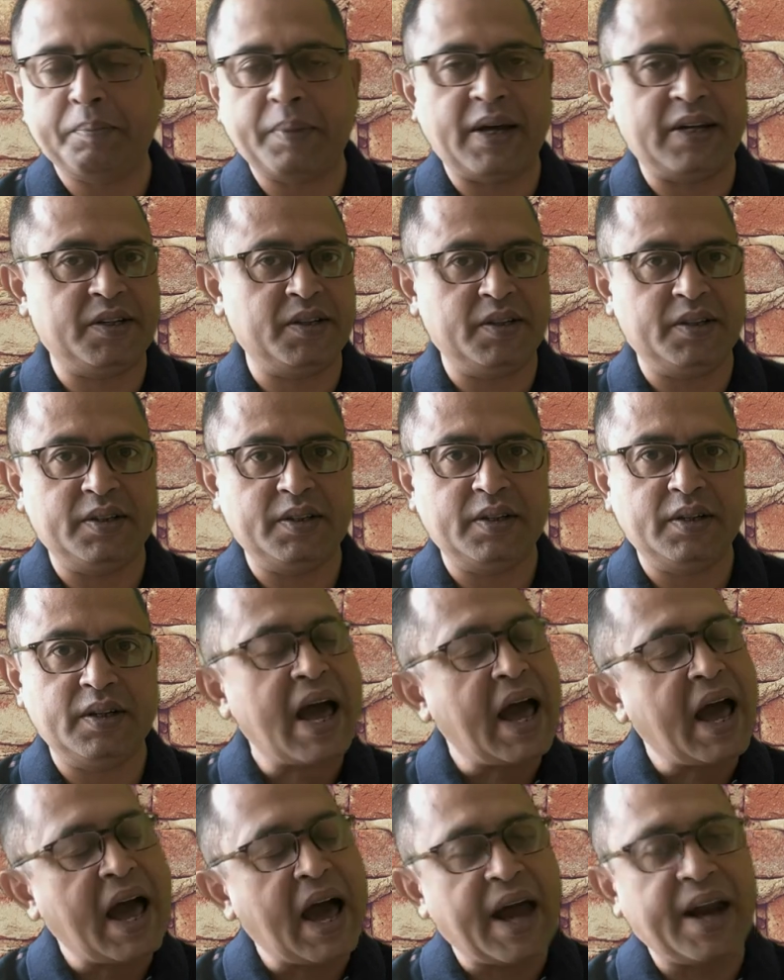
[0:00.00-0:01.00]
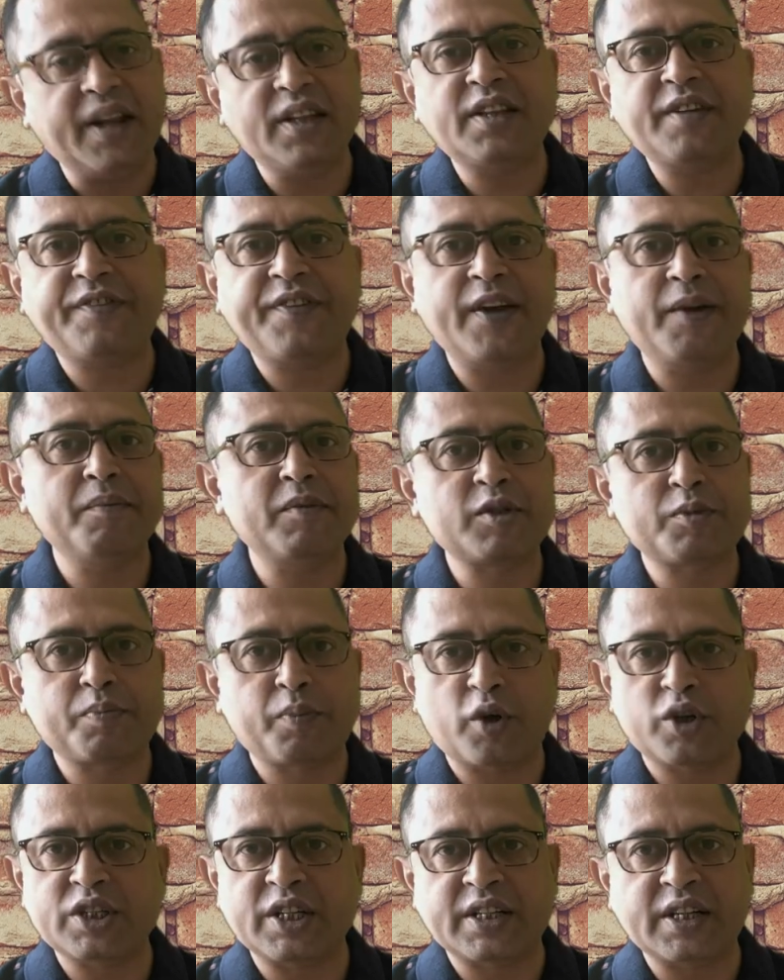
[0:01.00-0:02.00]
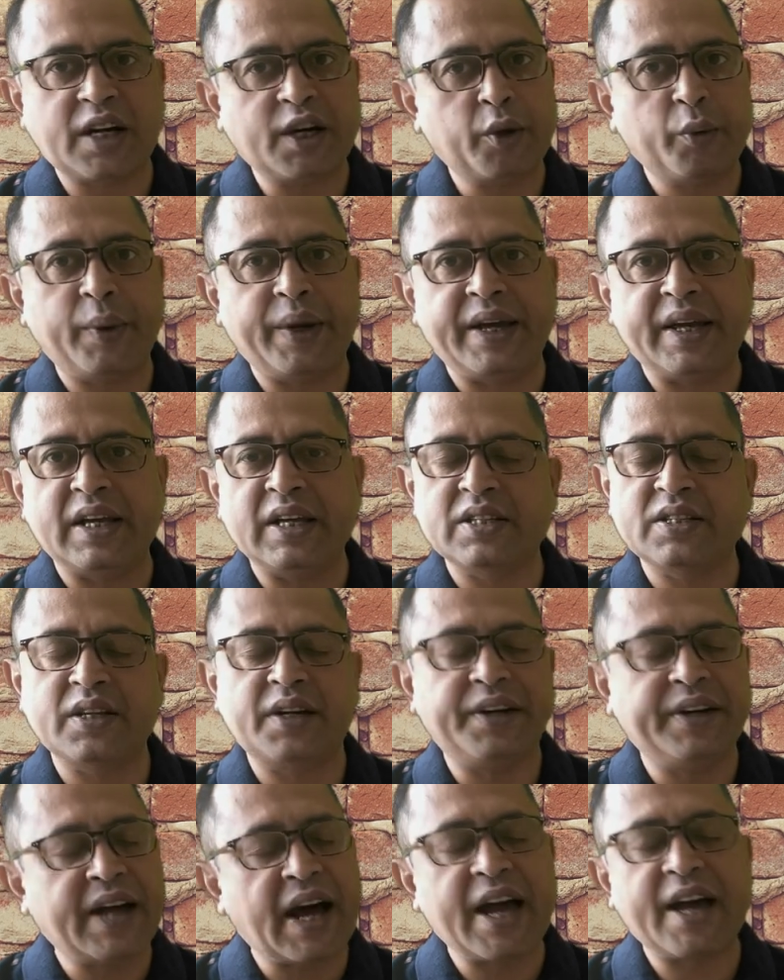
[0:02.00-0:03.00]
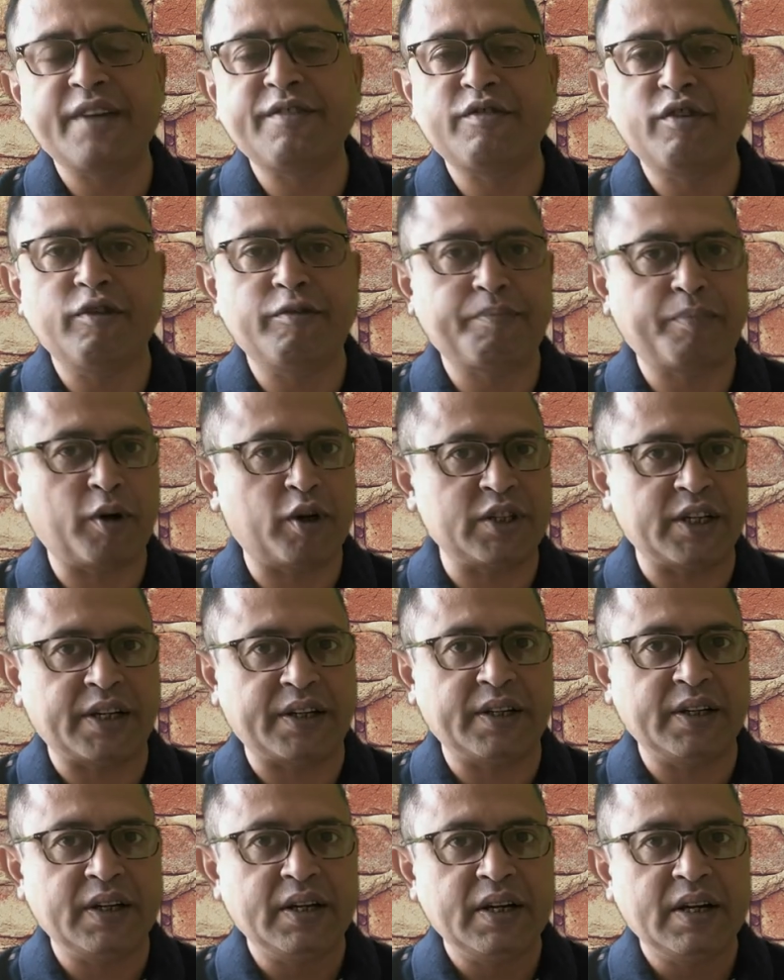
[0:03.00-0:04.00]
pattern. Another famous project underway is the direwolf project.